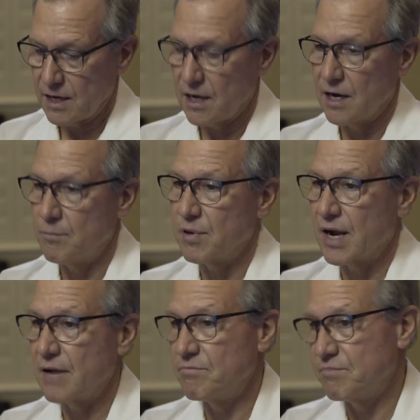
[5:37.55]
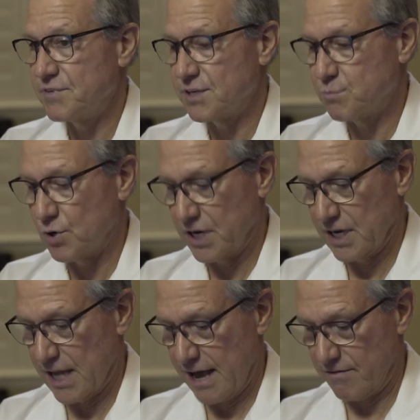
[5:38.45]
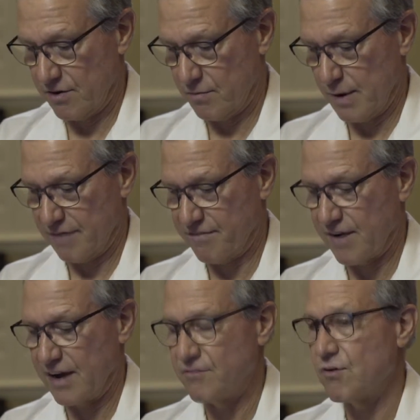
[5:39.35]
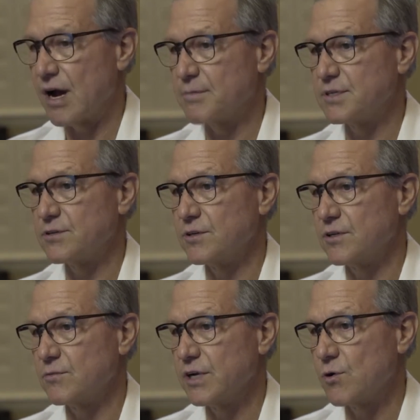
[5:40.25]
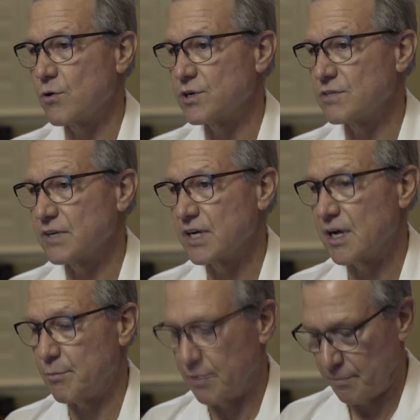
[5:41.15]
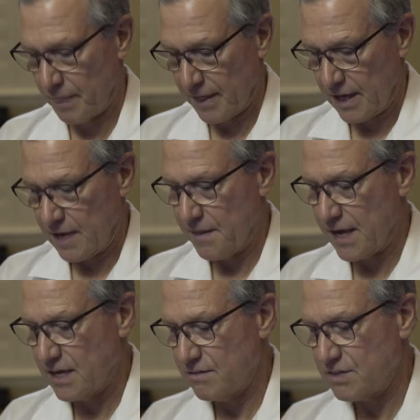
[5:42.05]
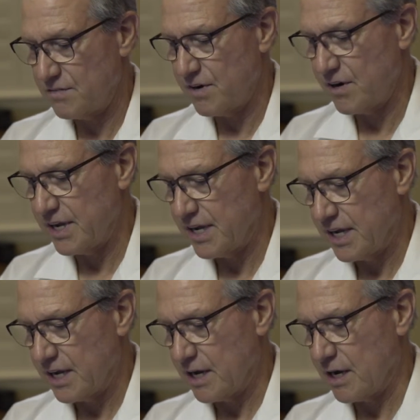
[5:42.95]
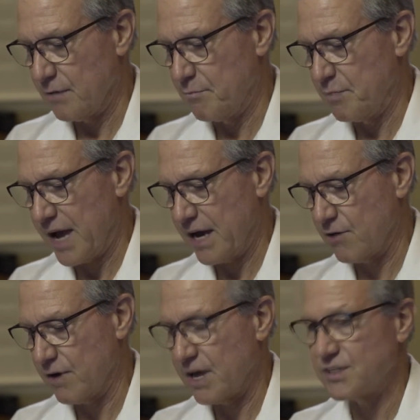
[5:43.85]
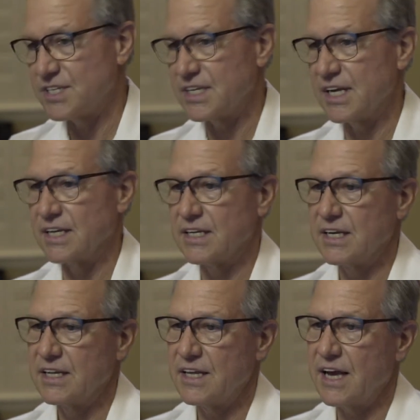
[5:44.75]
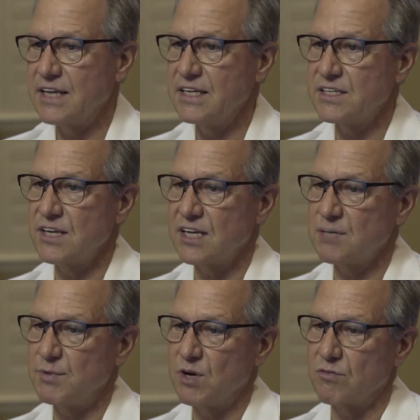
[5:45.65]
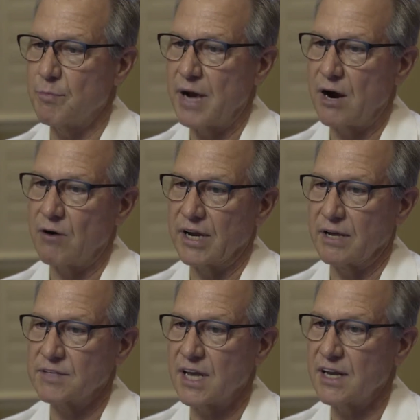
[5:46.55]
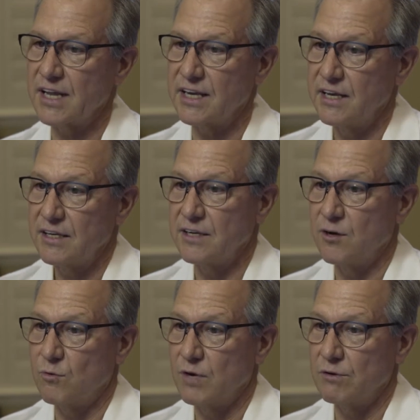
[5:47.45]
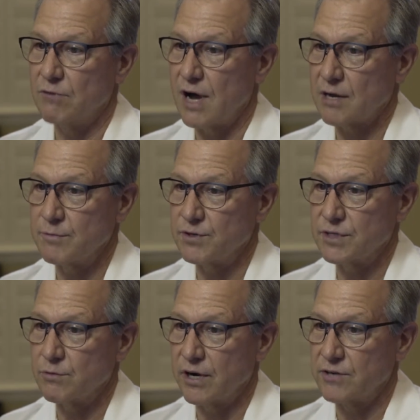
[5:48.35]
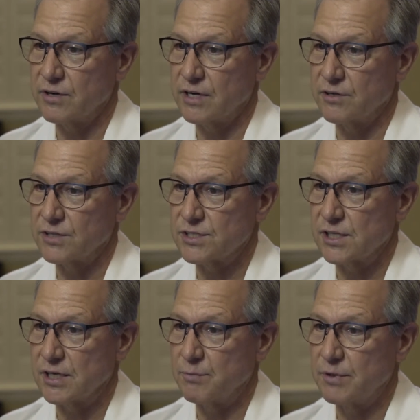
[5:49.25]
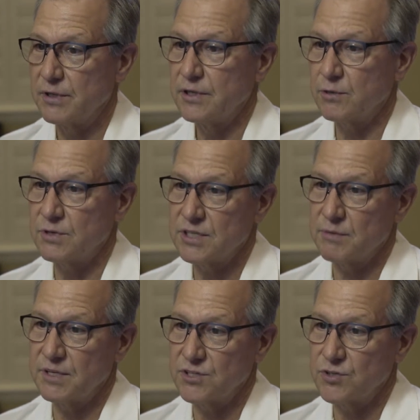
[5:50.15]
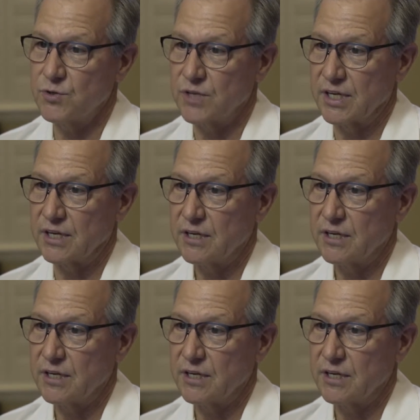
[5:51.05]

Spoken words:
But I just put in lavender, about 5 drops to 3/4 of a cup. And that gives a very background scent. The idea is not to be overpowering. It's kind of like you don't want rock music while you're trying to go to sleep. You want something soothing.